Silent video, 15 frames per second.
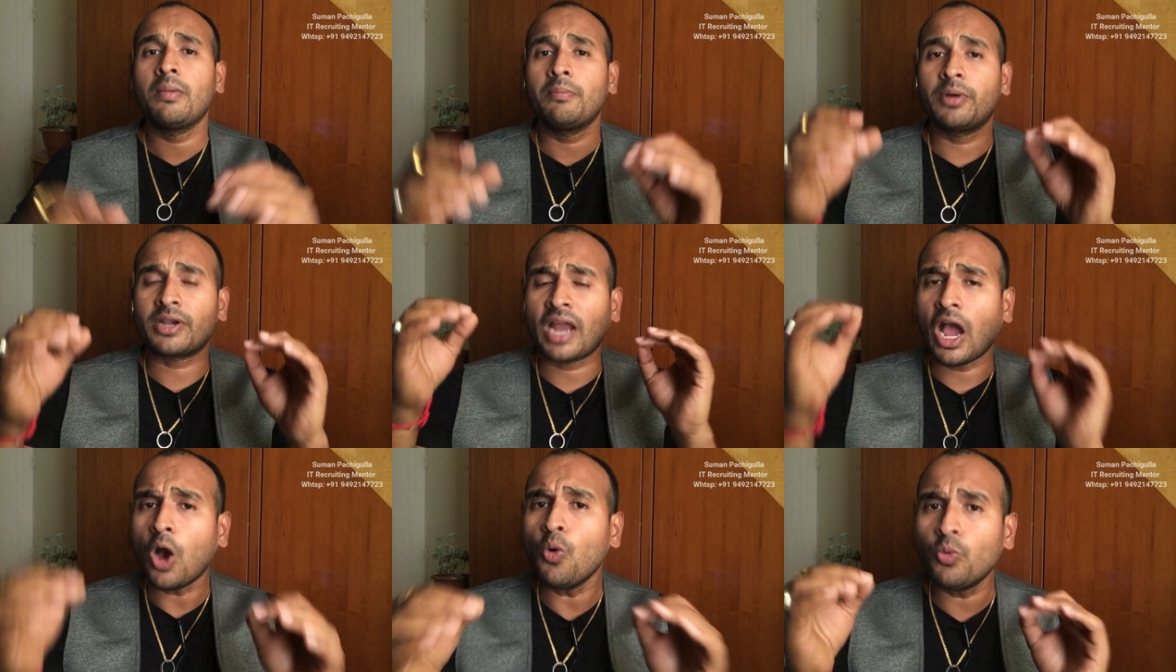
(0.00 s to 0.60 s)
But
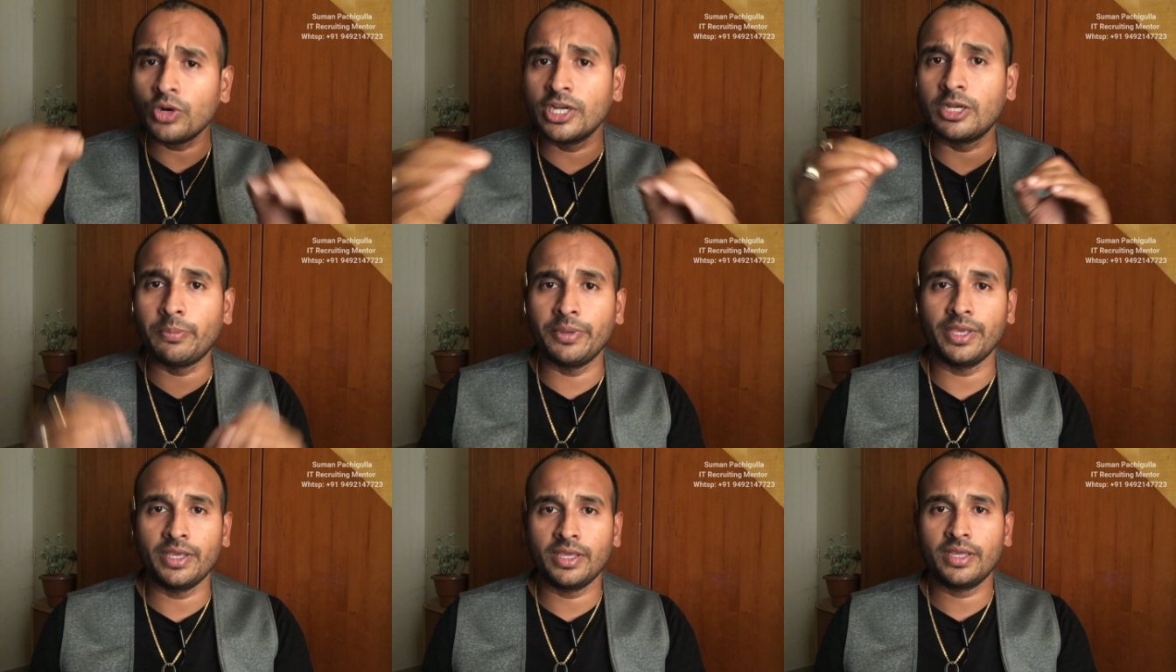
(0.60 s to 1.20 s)
how would it
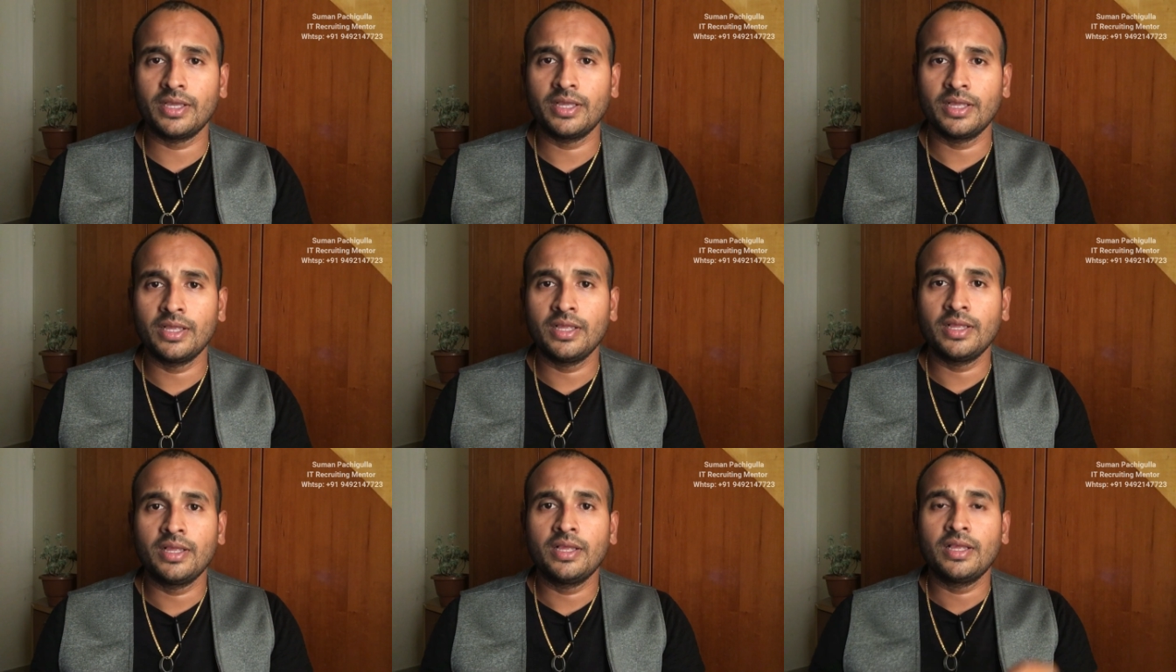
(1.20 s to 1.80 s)
be
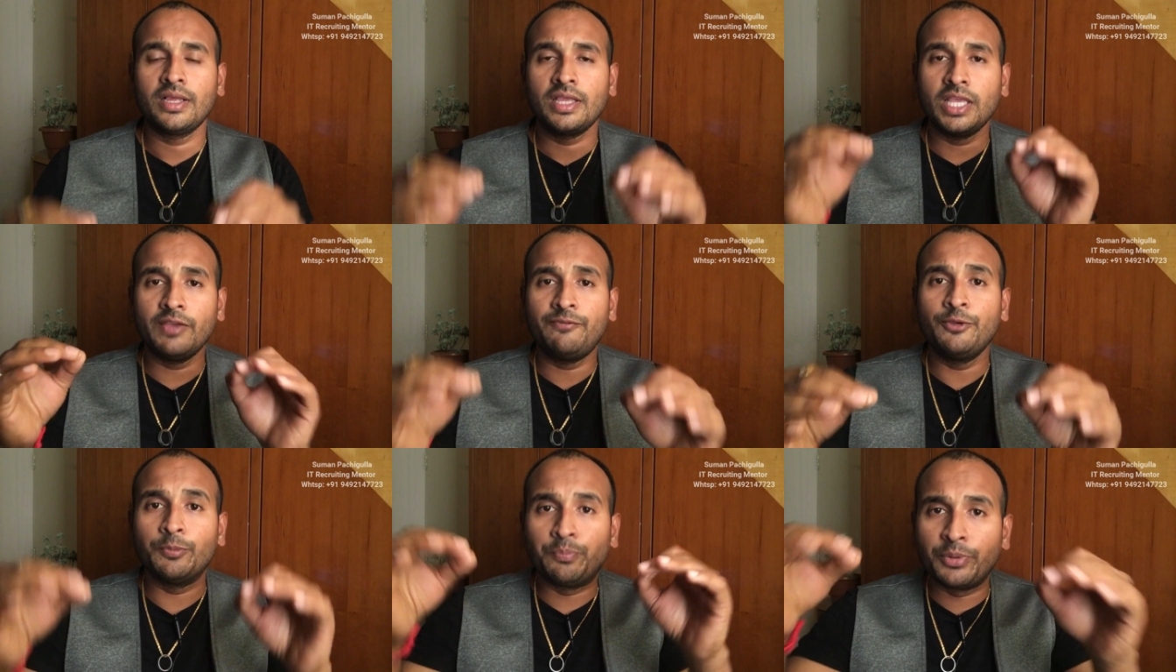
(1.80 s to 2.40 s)

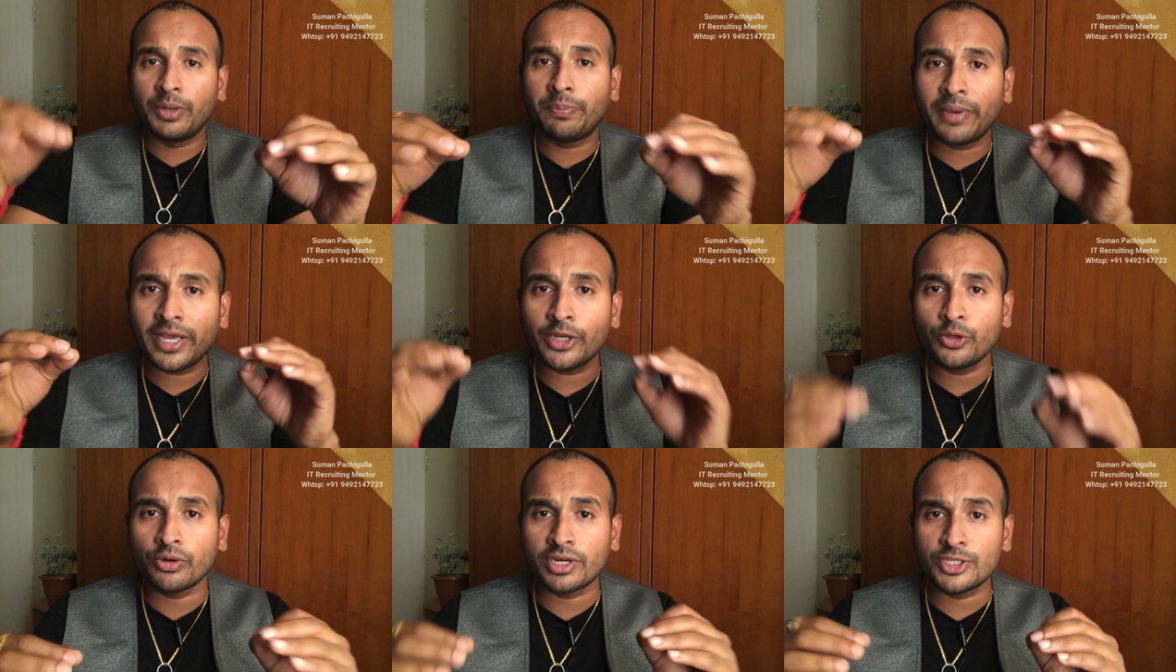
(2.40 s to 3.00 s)
if you prepare
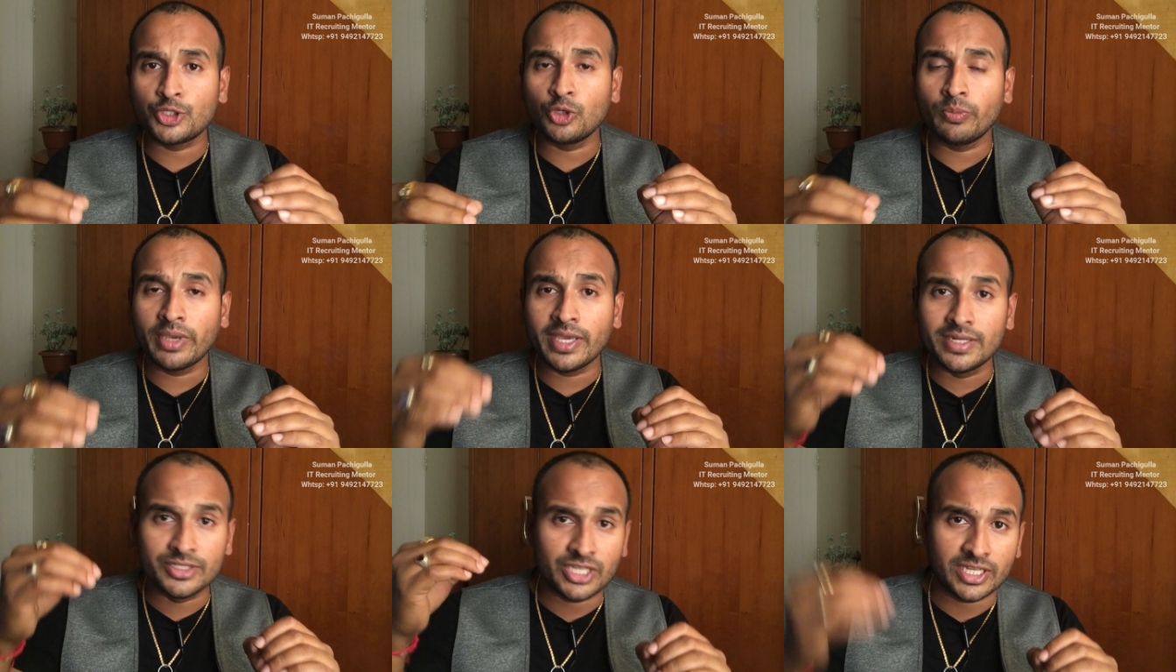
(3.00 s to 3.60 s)
your resume
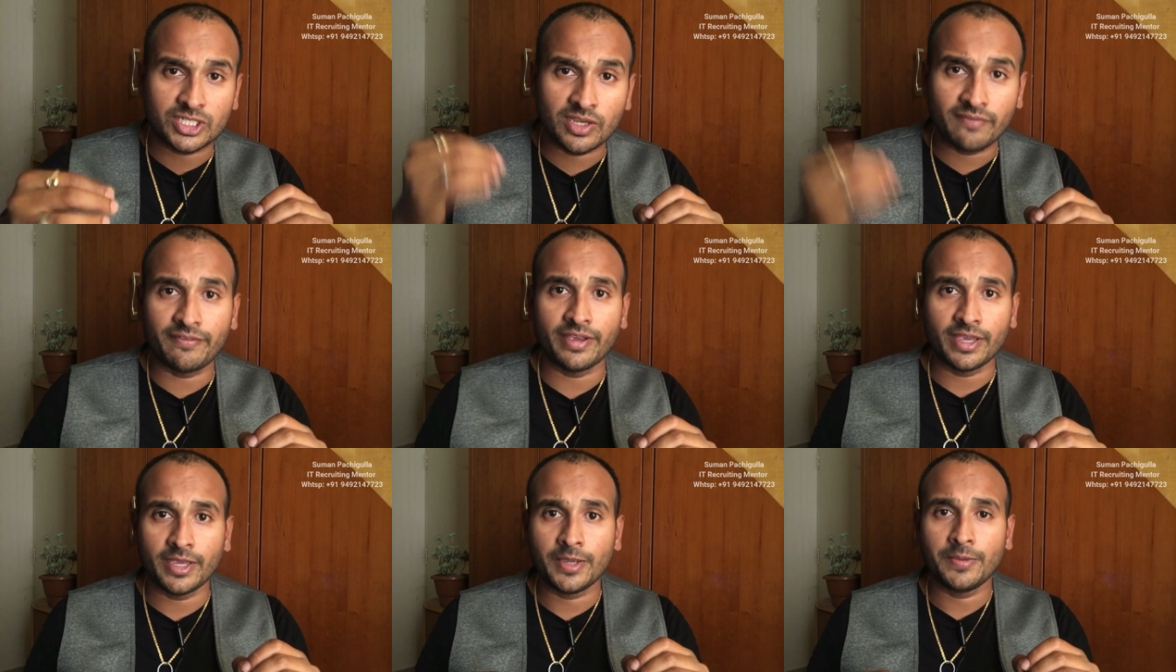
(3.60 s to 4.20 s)
in such a
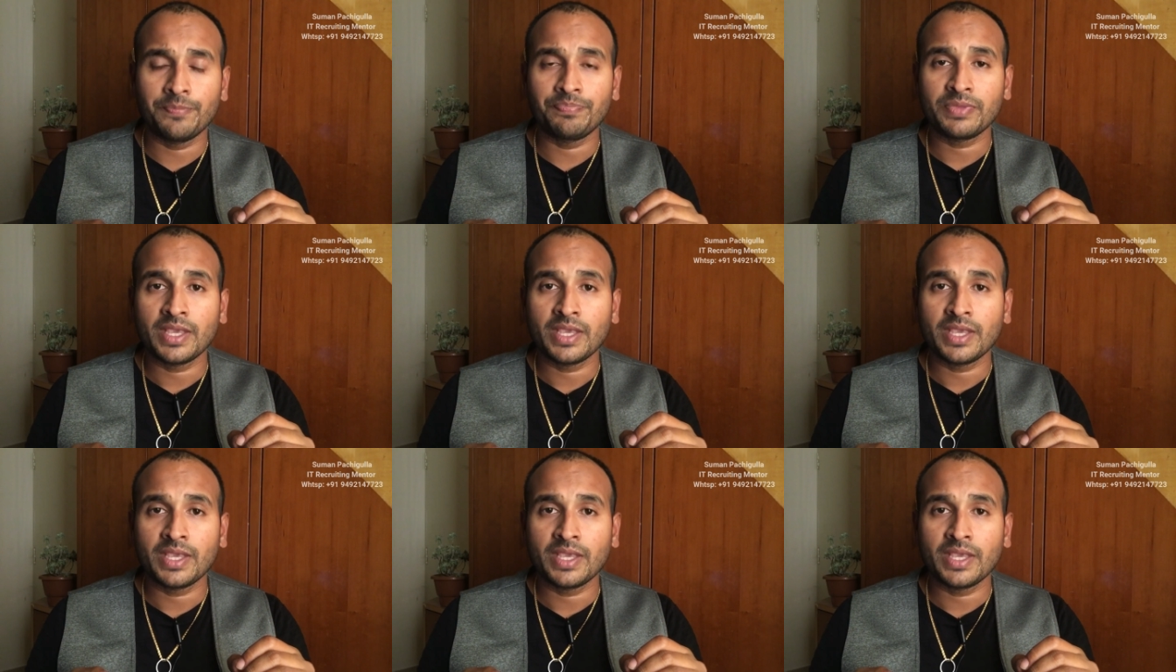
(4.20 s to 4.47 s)
way